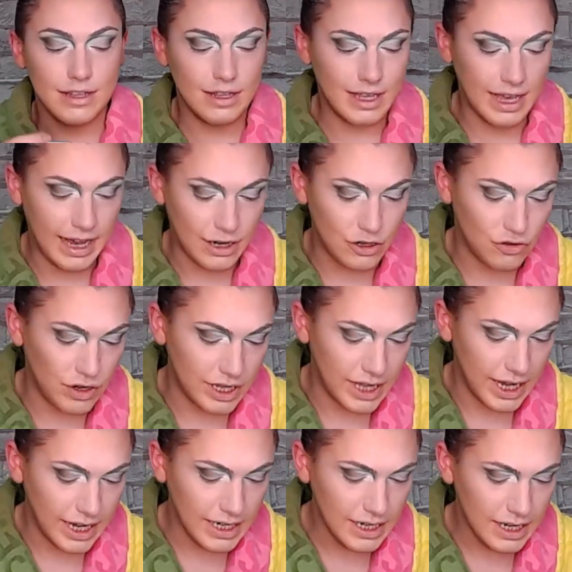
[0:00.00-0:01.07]
get a straight
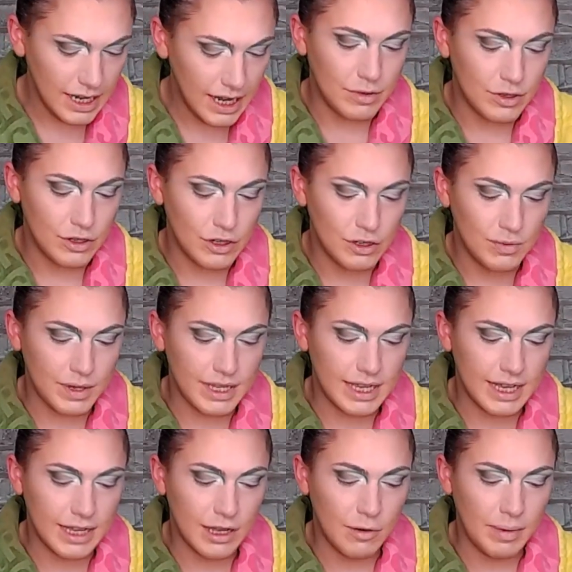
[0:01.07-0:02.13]
line. So you just want to take a
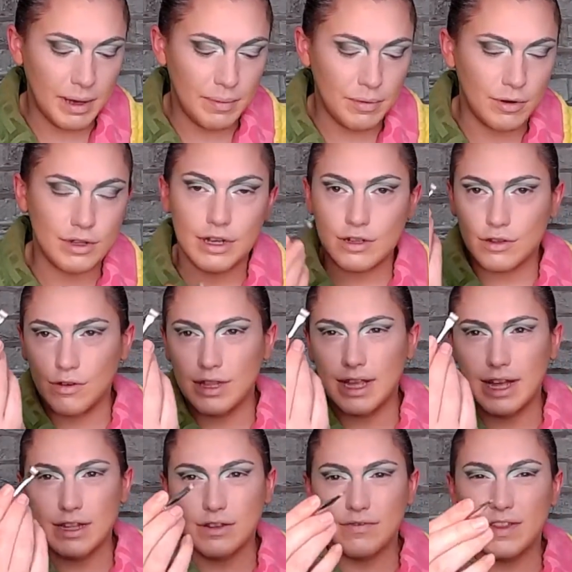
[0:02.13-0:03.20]
little bit of product on the
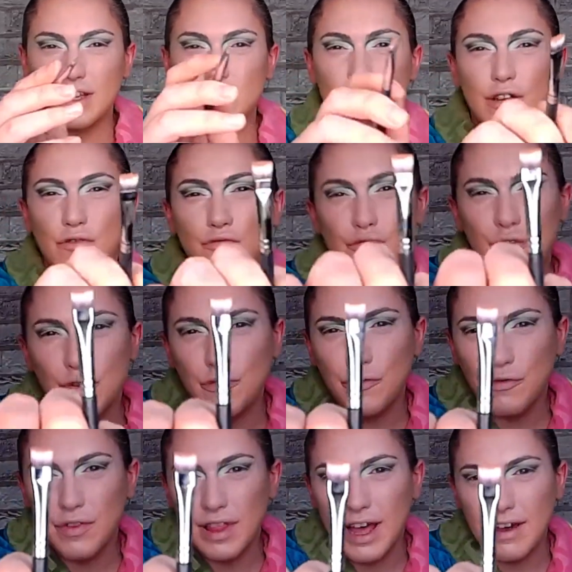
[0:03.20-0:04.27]
end of this like real
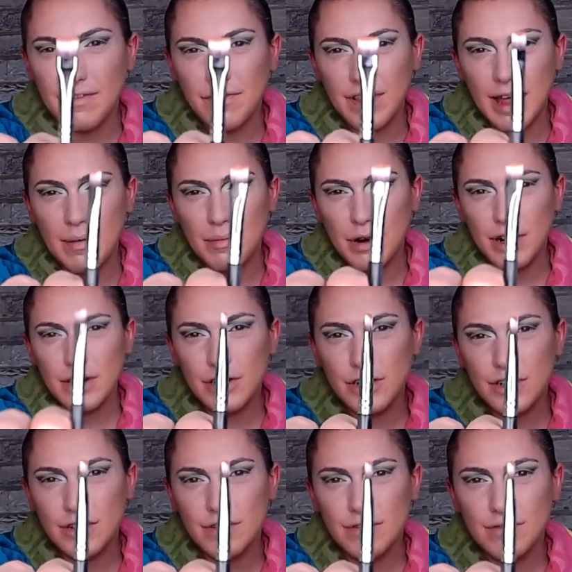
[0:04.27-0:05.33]
flat brush.
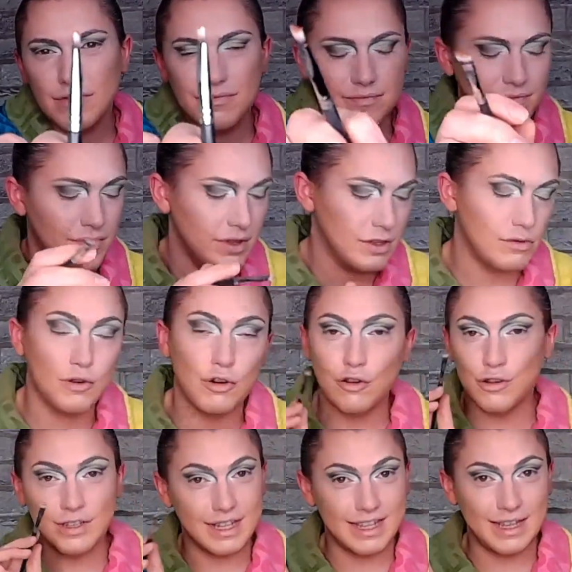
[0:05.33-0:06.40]
So we're not
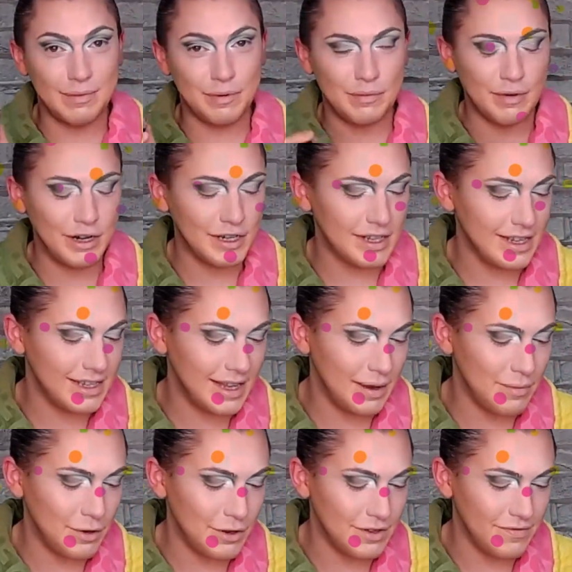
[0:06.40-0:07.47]
using a tapered brush this time,
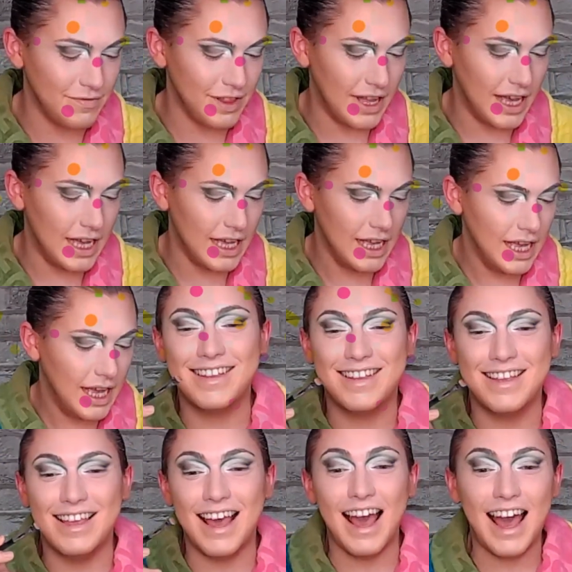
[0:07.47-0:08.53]
we're using flat.
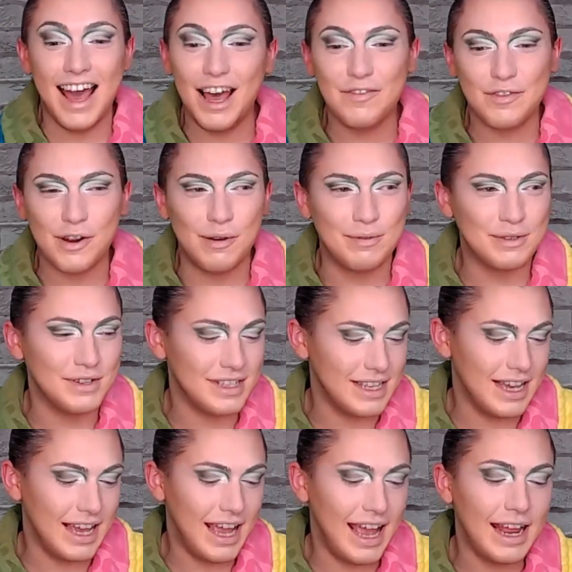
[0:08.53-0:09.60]
I forgot what I was going to say.
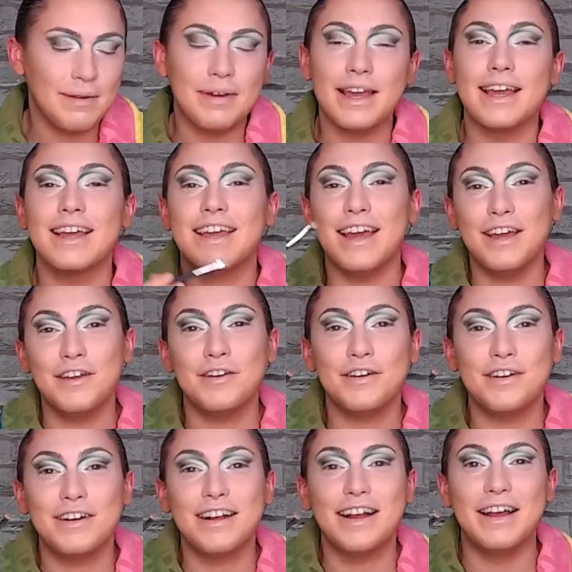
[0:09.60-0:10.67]
Anyway, get
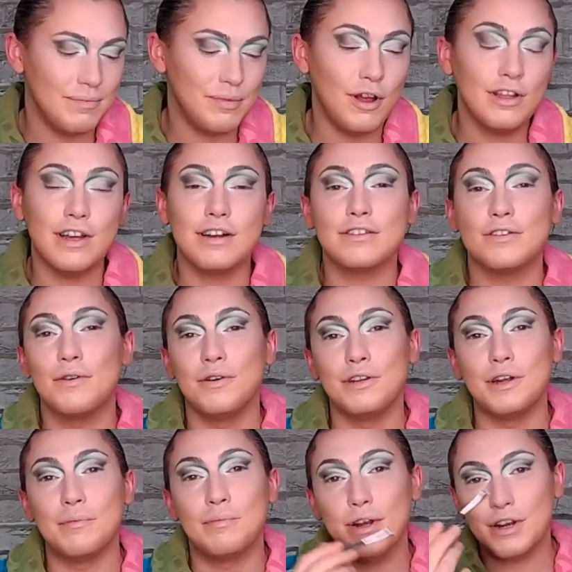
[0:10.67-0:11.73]
your product on your
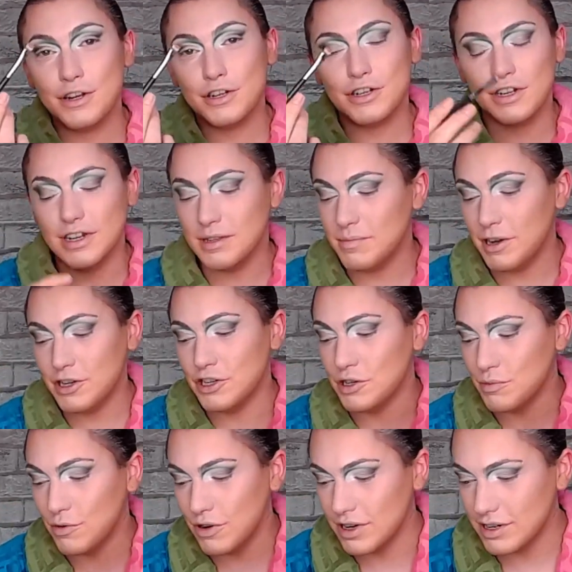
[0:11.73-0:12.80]
brush as much as you
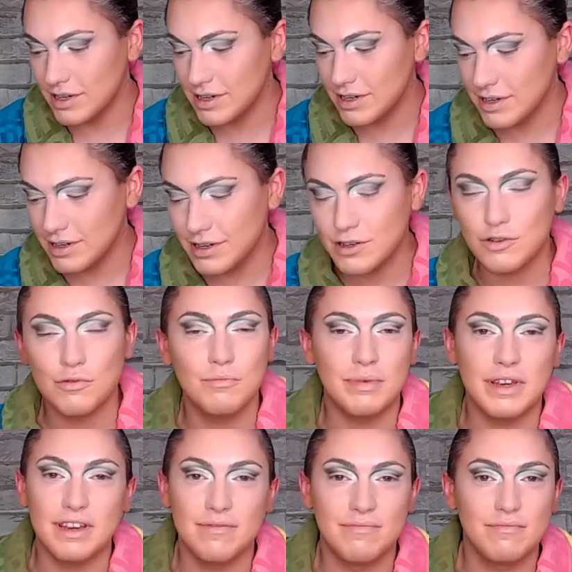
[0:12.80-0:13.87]
want. Don't
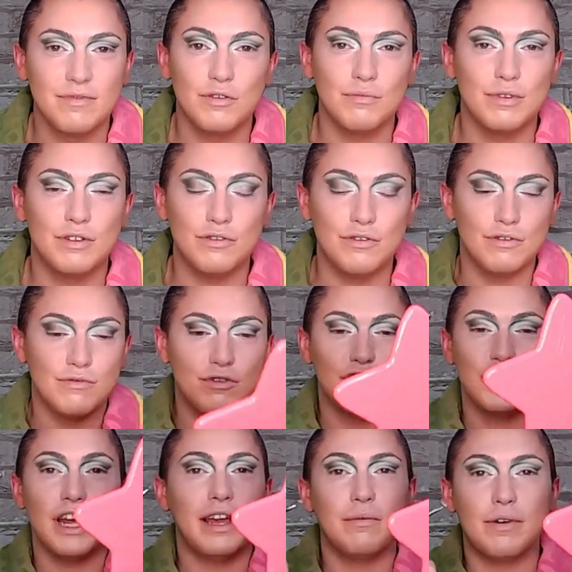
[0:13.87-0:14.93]
be too
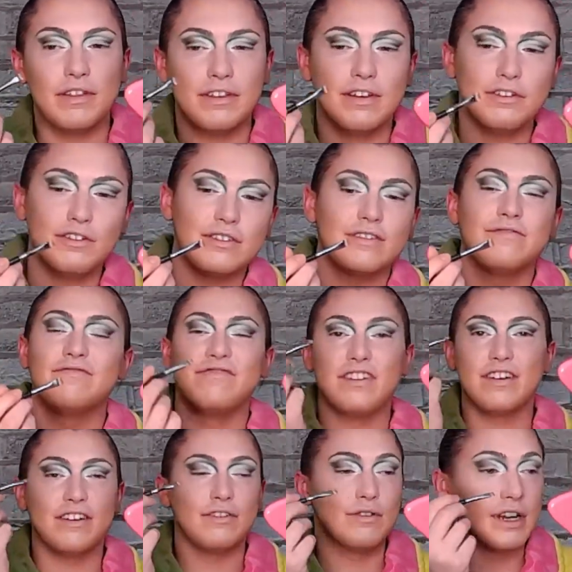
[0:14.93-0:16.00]
shy with it, just fuck
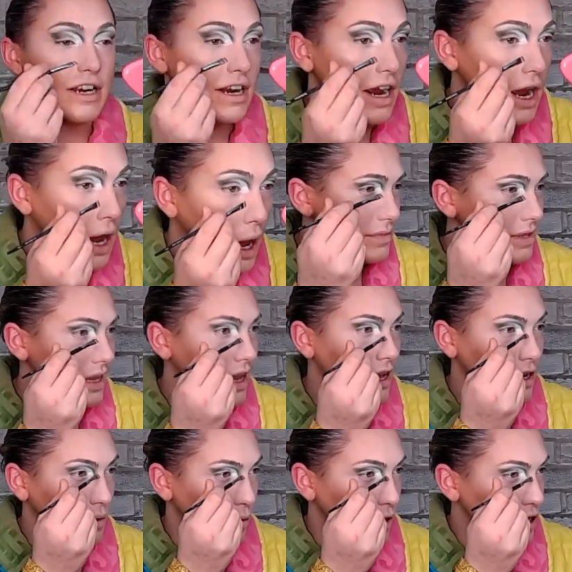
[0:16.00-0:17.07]
it on there. And you
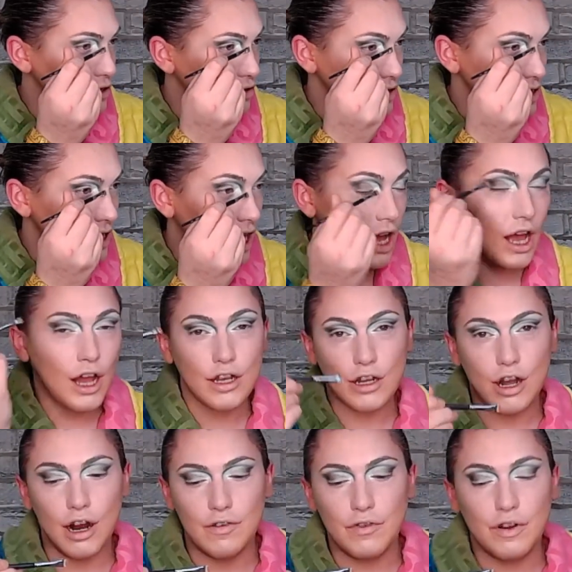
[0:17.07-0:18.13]
want to just
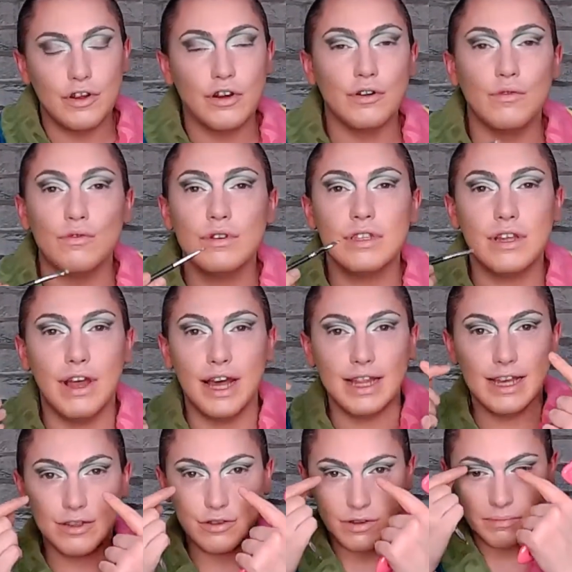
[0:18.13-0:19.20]
carve out your nose. Now I
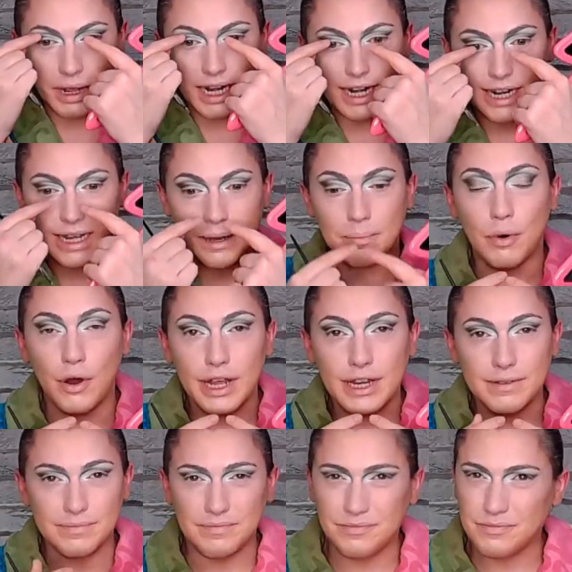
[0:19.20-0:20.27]
like doing mine into a point,
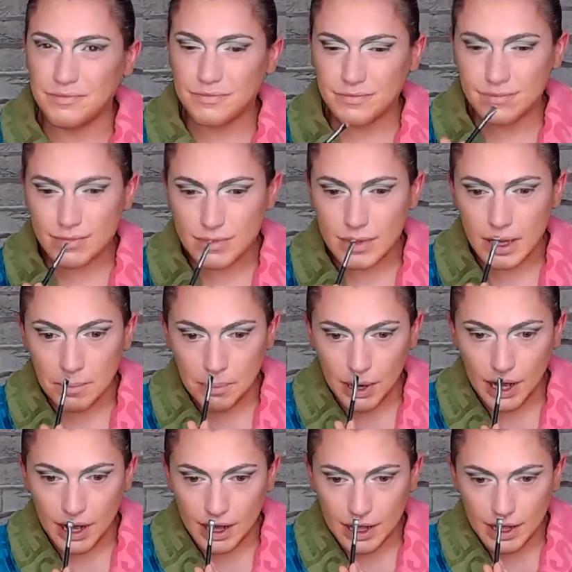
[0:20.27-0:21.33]

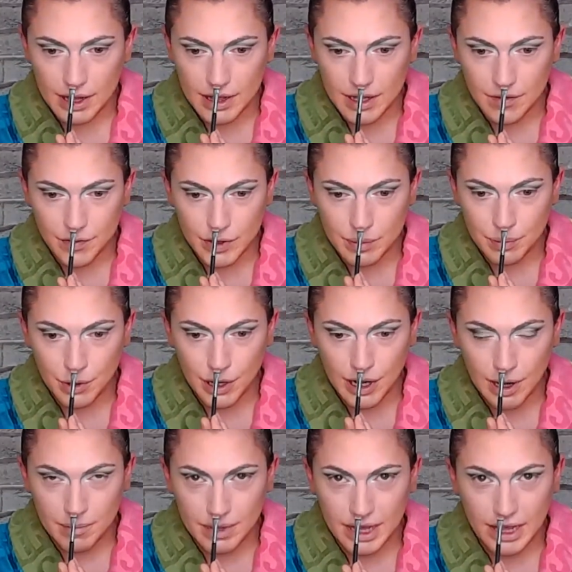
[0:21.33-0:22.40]
but leaving the point
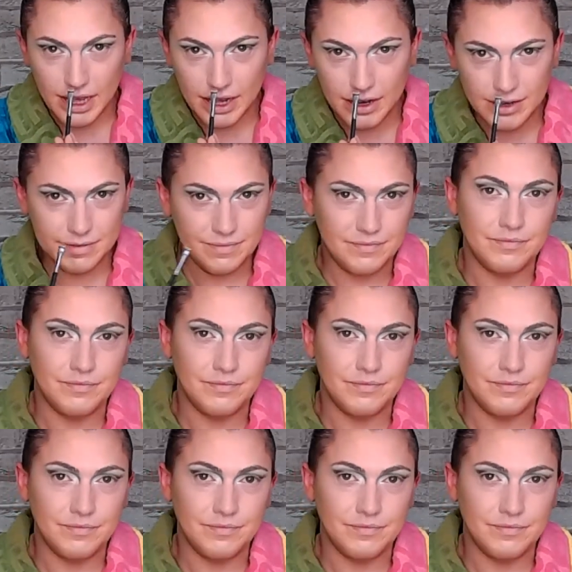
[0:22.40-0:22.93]
up like here.